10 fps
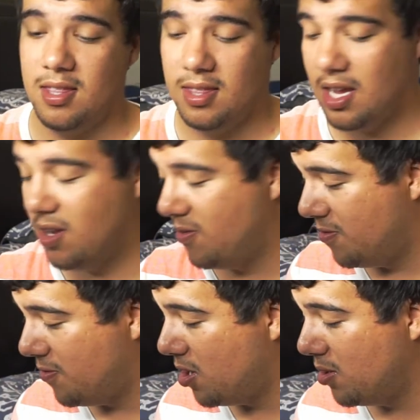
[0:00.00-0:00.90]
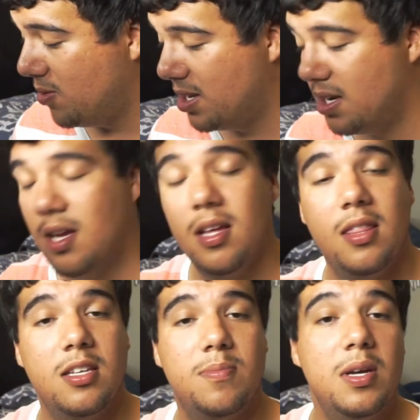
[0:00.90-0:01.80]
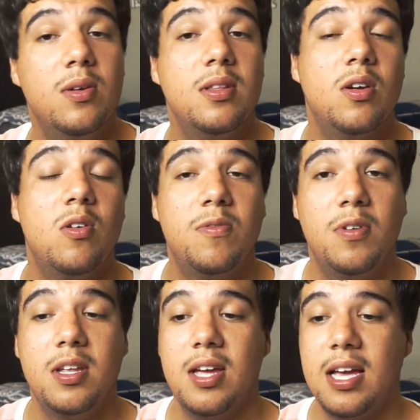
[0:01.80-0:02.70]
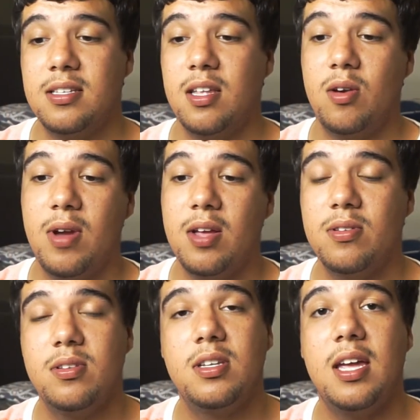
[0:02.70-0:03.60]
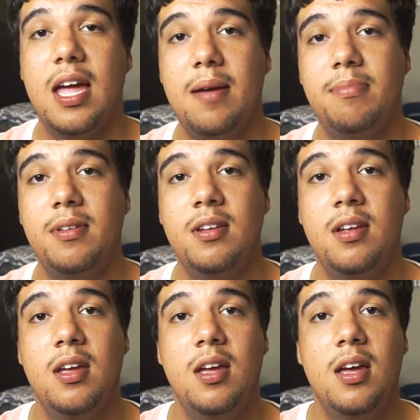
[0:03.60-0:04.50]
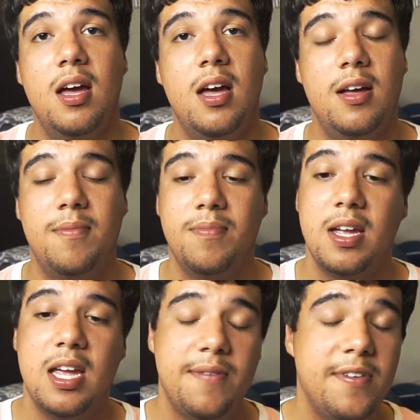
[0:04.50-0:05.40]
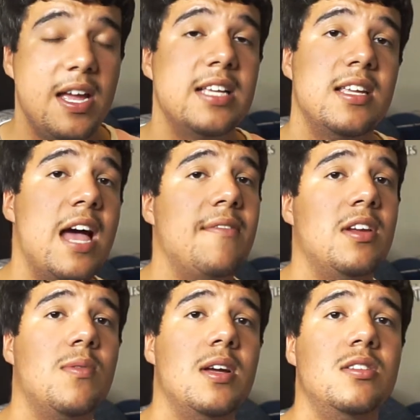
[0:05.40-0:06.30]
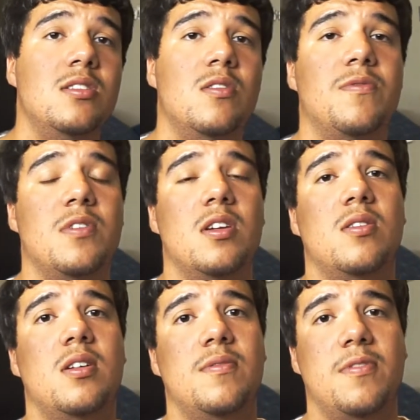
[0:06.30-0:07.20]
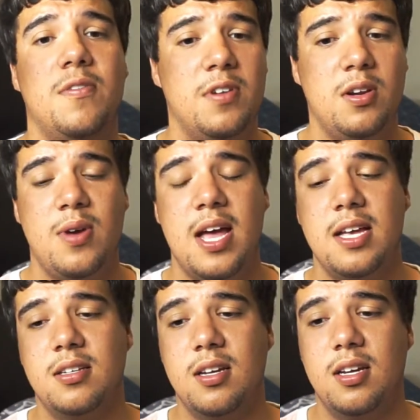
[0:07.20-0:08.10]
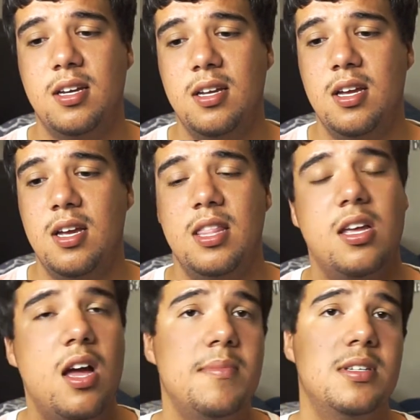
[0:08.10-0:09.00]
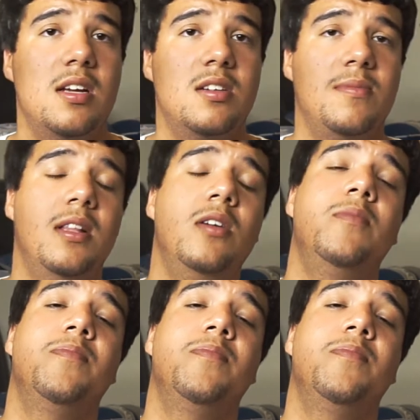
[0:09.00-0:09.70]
Thank you for following this build, and hopefully you guys stick around to see it happen. Again, if you guys have any questions, or feel free to ask in the comment section below.